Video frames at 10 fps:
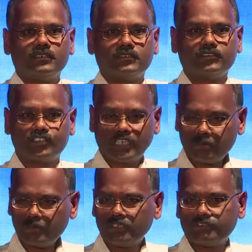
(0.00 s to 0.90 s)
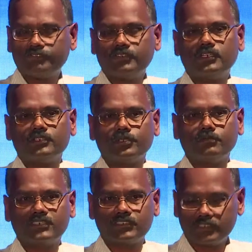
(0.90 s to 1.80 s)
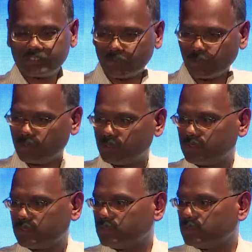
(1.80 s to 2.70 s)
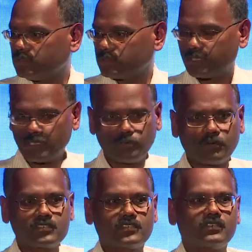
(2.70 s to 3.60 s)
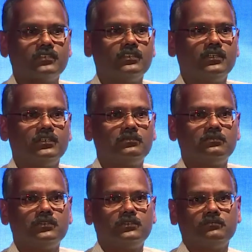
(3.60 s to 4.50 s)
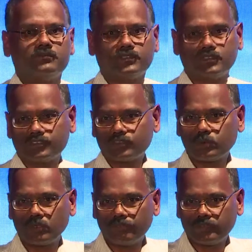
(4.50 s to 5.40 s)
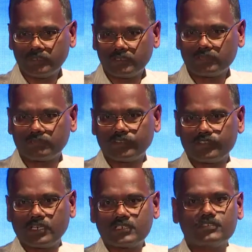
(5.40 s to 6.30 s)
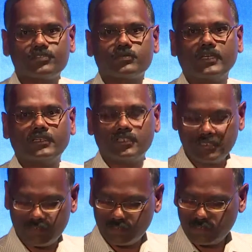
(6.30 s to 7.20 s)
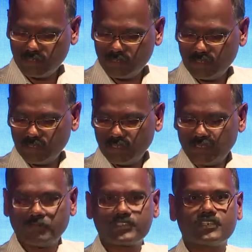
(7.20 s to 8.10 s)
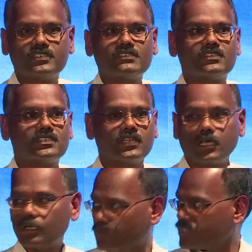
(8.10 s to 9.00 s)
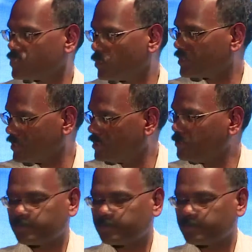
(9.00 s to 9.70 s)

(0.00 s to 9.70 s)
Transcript: The chairman of Universal School, in Universal School of Educational Societies, Mr. Jesus Lal, who is not here,